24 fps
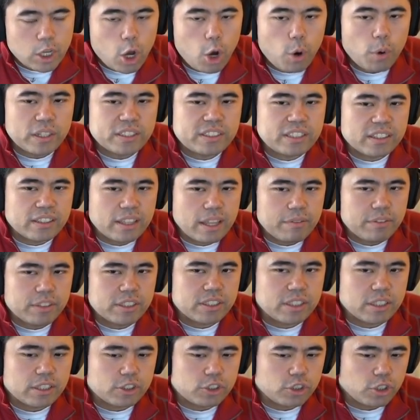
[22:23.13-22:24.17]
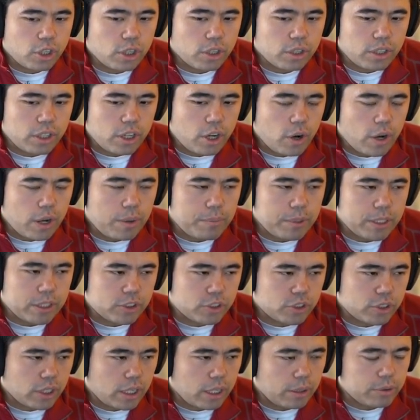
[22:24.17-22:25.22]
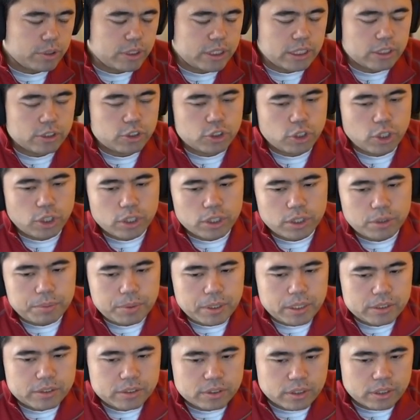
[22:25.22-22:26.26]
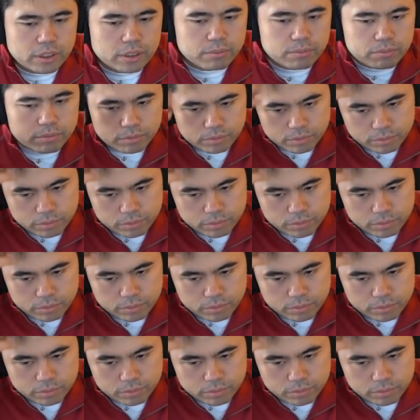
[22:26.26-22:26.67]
Oh, I said Levy instead of Charlie. Oh, I meant I was saying Charlie basically.